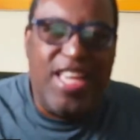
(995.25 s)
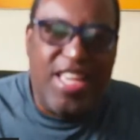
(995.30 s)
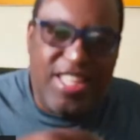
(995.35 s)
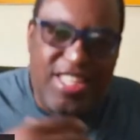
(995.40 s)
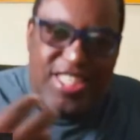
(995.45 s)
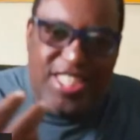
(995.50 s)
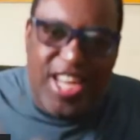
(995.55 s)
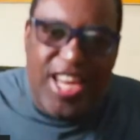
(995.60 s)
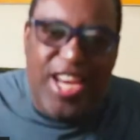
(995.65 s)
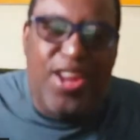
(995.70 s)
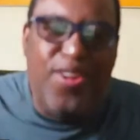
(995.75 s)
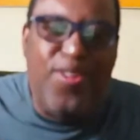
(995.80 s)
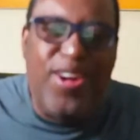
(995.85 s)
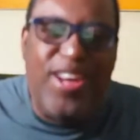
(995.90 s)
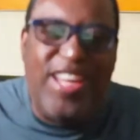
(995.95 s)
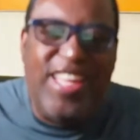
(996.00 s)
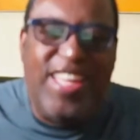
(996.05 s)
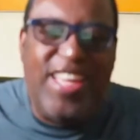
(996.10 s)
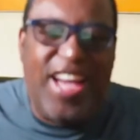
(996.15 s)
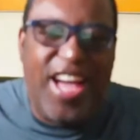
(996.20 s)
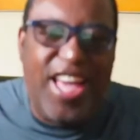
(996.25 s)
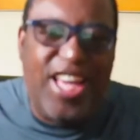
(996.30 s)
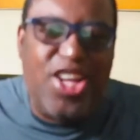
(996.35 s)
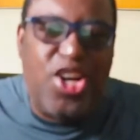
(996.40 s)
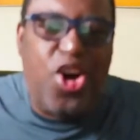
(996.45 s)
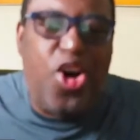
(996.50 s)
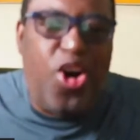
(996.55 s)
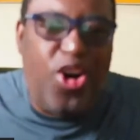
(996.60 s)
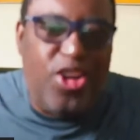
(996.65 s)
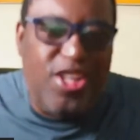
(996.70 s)
Generally, I
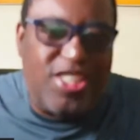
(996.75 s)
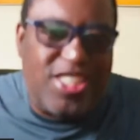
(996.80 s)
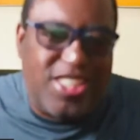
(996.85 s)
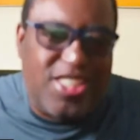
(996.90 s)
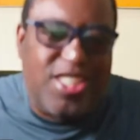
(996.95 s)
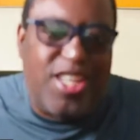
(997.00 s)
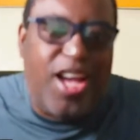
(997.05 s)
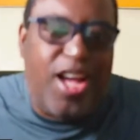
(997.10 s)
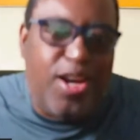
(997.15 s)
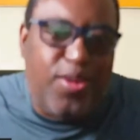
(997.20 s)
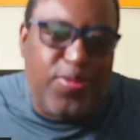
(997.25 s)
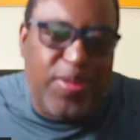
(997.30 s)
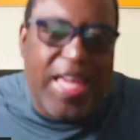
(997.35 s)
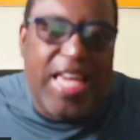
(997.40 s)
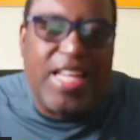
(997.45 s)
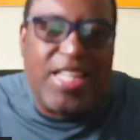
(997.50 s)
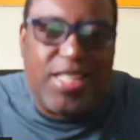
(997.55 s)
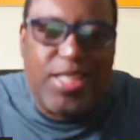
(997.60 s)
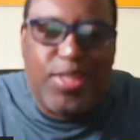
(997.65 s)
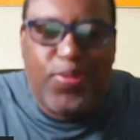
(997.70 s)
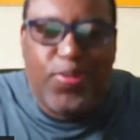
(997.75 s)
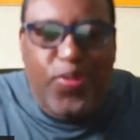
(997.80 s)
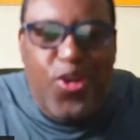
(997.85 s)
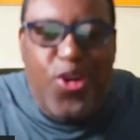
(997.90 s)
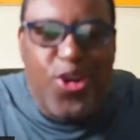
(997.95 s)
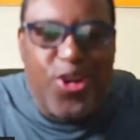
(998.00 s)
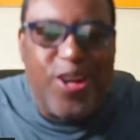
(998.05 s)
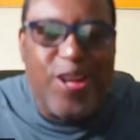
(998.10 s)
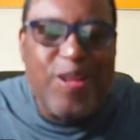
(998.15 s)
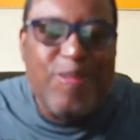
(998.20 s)
call you solve
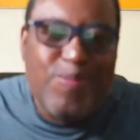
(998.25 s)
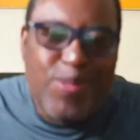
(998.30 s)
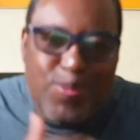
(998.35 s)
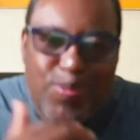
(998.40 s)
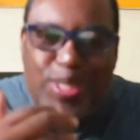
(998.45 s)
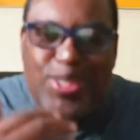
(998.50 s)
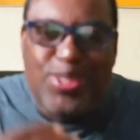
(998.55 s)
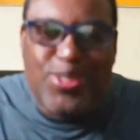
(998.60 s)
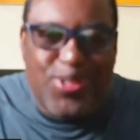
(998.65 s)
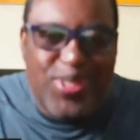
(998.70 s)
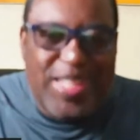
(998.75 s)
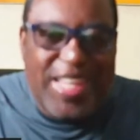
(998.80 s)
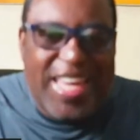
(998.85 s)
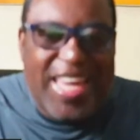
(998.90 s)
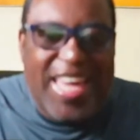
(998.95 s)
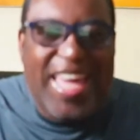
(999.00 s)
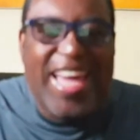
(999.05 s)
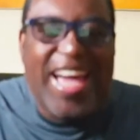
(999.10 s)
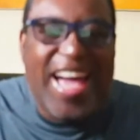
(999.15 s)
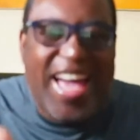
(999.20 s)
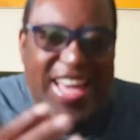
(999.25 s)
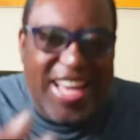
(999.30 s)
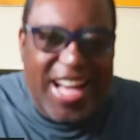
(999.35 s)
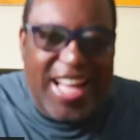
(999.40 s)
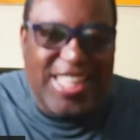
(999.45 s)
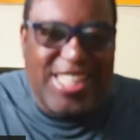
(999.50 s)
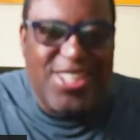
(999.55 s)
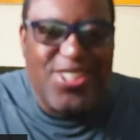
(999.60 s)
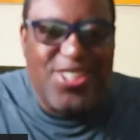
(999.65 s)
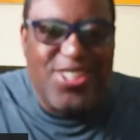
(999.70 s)
x4, but today I
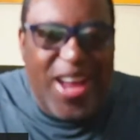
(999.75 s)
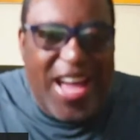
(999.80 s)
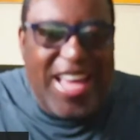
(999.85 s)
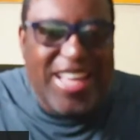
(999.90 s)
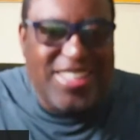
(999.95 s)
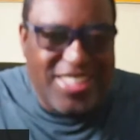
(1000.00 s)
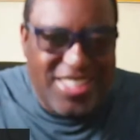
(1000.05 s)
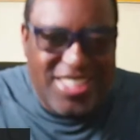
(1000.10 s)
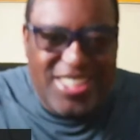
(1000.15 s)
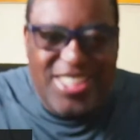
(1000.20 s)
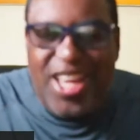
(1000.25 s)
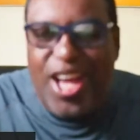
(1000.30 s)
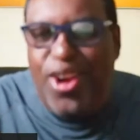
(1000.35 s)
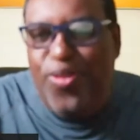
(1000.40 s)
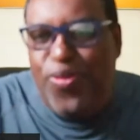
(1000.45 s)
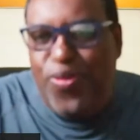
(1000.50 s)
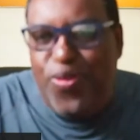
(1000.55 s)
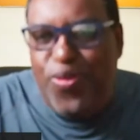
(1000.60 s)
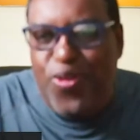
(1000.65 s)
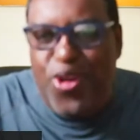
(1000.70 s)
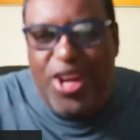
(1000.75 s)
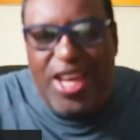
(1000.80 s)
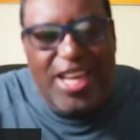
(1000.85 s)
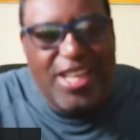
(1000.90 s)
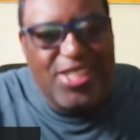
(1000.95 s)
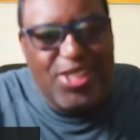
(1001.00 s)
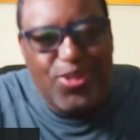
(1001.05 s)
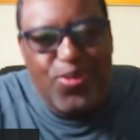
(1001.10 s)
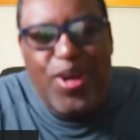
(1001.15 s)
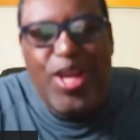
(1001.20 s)
got it right, solve
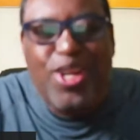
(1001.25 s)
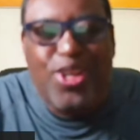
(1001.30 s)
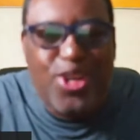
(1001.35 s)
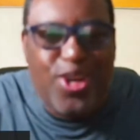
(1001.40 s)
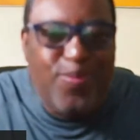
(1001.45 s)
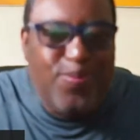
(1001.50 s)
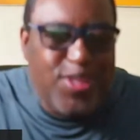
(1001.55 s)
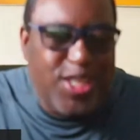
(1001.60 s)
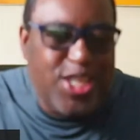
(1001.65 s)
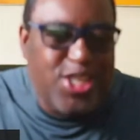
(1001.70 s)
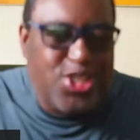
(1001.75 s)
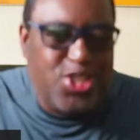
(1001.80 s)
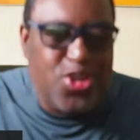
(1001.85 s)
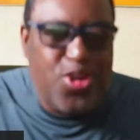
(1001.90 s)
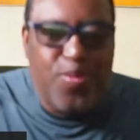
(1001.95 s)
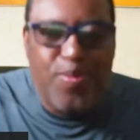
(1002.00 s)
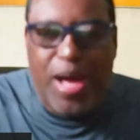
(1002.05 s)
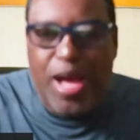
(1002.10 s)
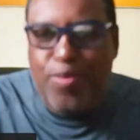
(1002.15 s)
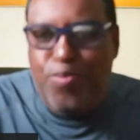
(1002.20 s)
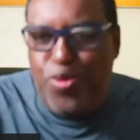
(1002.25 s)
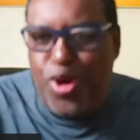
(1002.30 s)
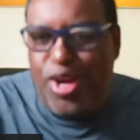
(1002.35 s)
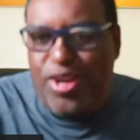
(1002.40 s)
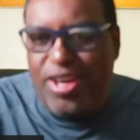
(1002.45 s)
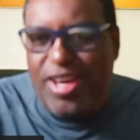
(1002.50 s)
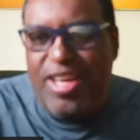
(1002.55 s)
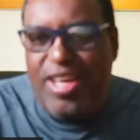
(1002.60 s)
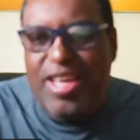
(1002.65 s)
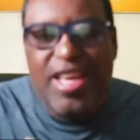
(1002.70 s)
4x. Welcome to the show, my
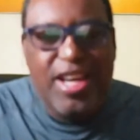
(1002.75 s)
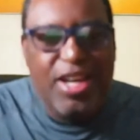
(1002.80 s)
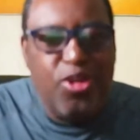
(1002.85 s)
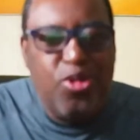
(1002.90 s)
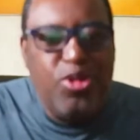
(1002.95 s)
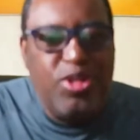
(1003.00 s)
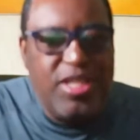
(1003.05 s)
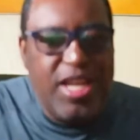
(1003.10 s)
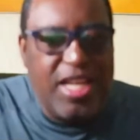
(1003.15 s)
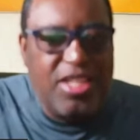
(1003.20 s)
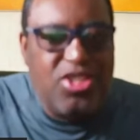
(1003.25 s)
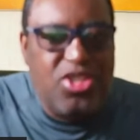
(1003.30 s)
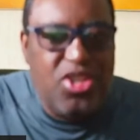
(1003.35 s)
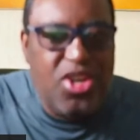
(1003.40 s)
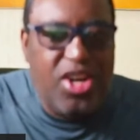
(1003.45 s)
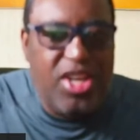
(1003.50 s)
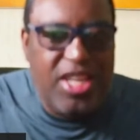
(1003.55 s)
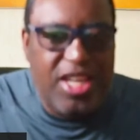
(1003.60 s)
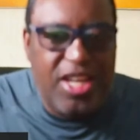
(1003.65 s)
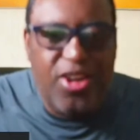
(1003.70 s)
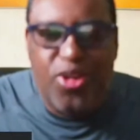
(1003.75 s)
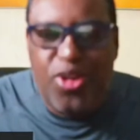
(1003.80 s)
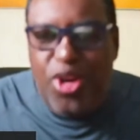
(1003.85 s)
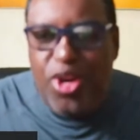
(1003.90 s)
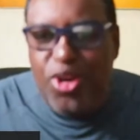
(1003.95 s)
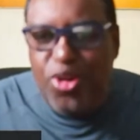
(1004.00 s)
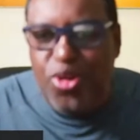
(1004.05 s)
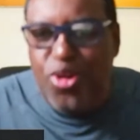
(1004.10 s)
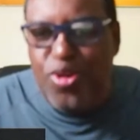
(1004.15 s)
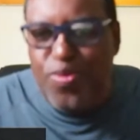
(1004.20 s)
brother. Good that you're here.
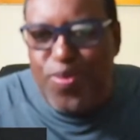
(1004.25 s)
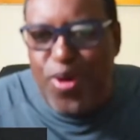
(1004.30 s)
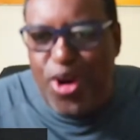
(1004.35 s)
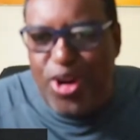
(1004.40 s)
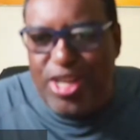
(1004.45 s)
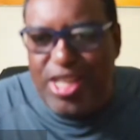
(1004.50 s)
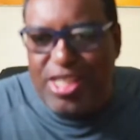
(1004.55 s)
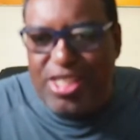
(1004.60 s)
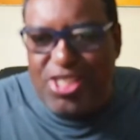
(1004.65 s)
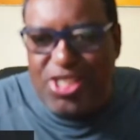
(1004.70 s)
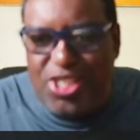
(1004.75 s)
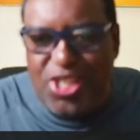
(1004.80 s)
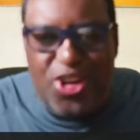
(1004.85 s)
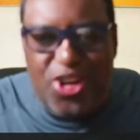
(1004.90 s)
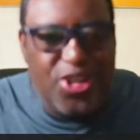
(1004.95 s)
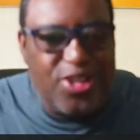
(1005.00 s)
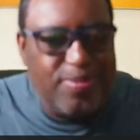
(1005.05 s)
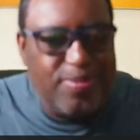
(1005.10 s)
Good morning, sir.